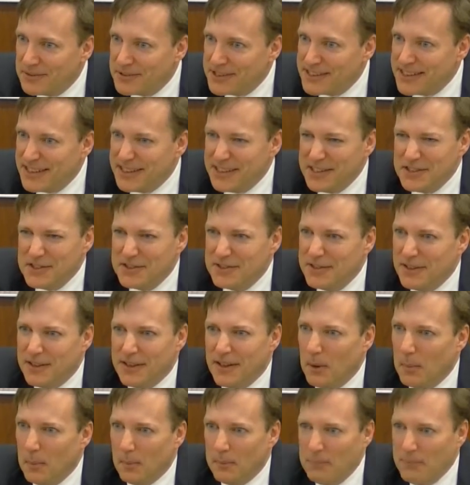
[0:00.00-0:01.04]
we see these
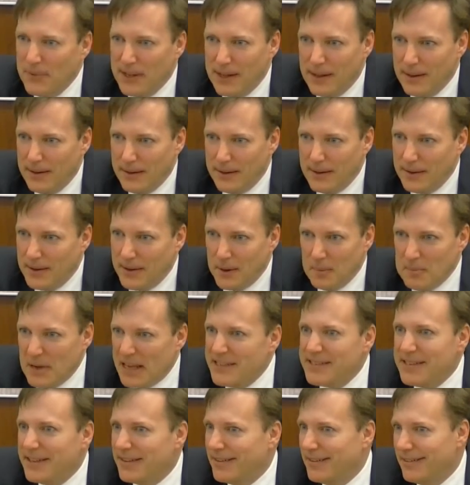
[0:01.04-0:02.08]
um,
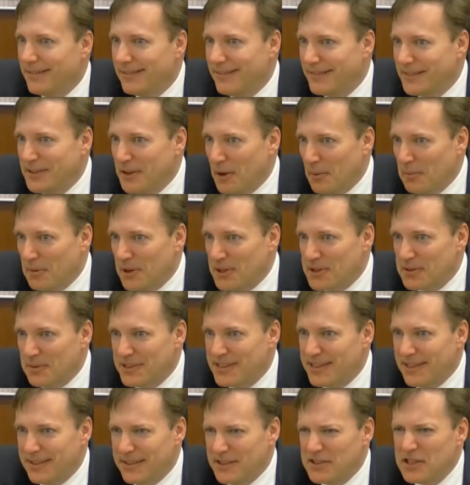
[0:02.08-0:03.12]
amazing numbers. We
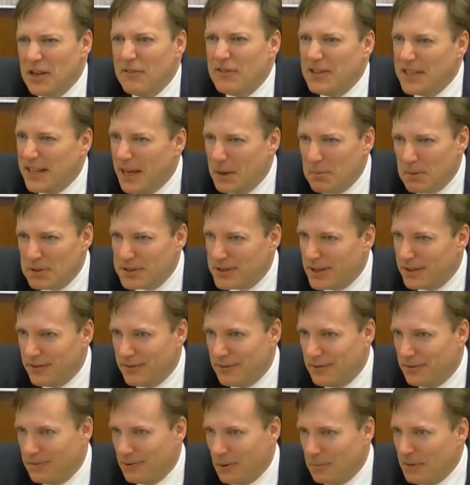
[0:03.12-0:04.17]
see that 78% of
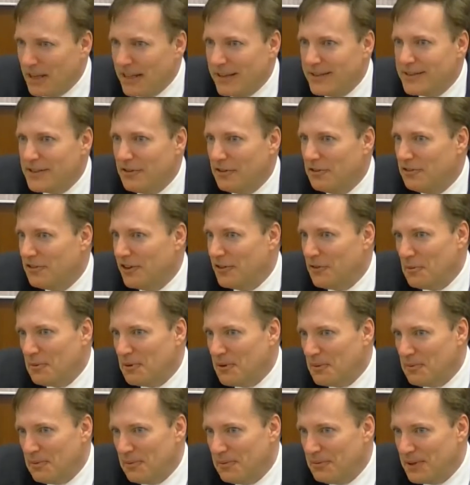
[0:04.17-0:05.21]
Romanians have a
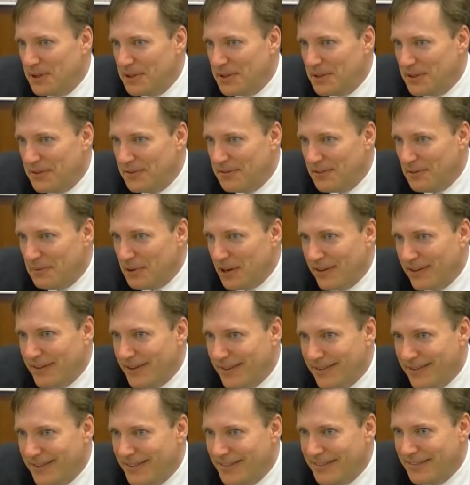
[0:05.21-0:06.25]
favorable opinion of
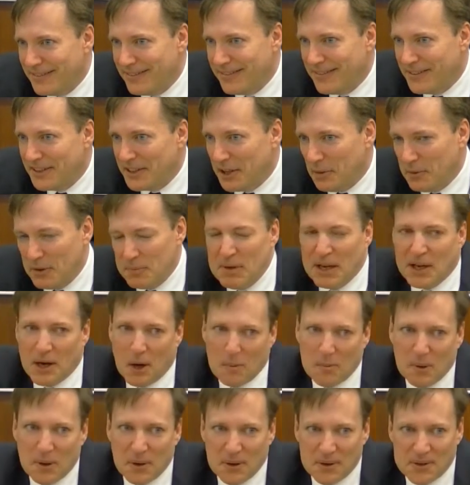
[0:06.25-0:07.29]
America. And, you know, we pick
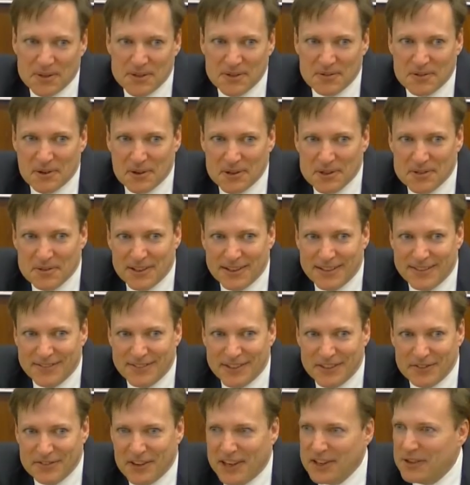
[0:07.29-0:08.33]
our polls, of course. We,
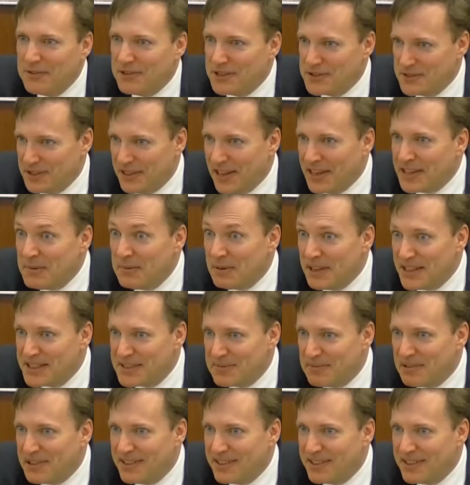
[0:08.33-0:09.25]
we find the ones we like the best.